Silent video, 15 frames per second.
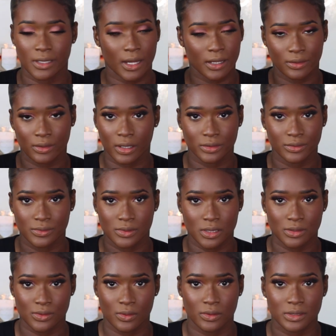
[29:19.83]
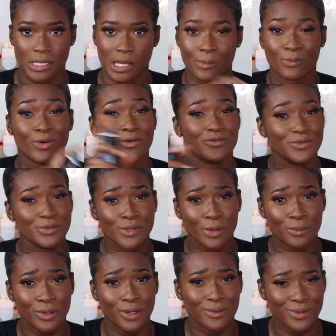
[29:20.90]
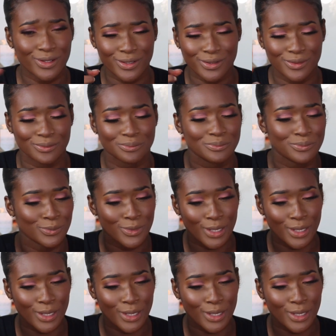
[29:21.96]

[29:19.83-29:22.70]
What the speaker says: Y'all know I use this all the time. Well, if you don't know, girl,